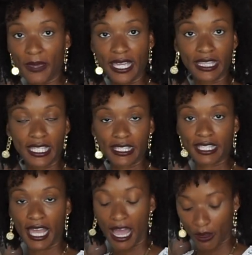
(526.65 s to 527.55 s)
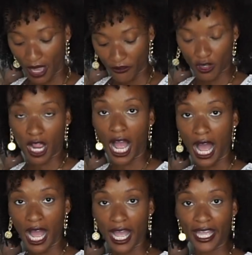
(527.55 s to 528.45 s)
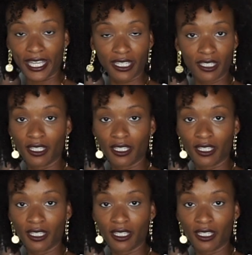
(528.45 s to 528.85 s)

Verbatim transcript: make this however high